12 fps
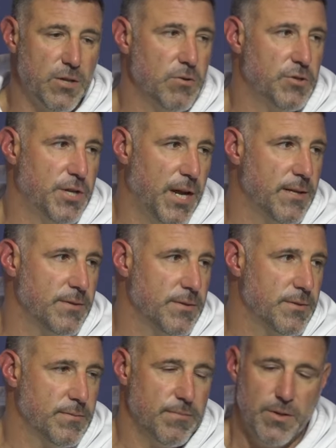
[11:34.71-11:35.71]
those
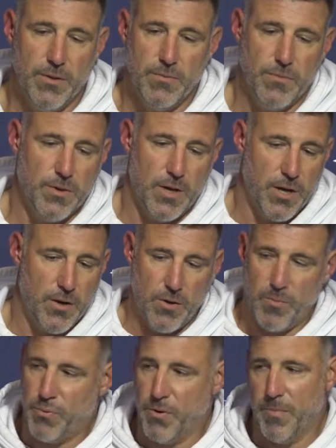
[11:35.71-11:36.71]
chances. You know, we're out on
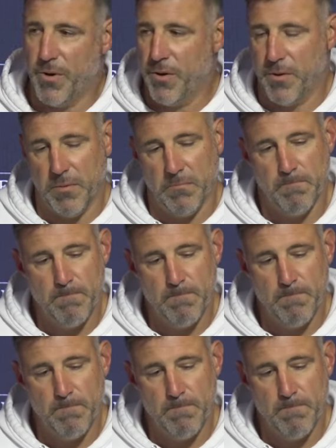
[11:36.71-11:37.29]
the perimeter, and